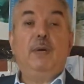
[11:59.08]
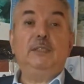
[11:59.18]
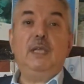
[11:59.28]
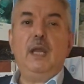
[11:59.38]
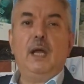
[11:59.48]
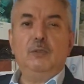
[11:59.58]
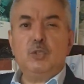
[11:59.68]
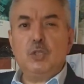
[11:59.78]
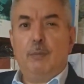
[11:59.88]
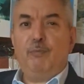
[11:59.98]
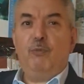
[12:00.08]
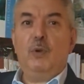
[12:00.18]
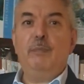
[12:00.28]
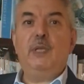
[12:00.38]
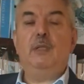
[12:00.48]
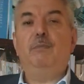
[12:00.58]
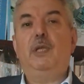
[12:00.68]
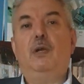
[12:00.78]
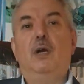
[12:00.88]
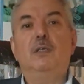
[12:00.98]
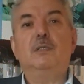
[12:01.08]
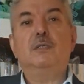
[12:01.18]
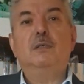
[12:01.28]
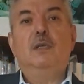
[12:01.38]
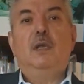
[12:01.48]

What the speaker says: But here I'll stop for a minute because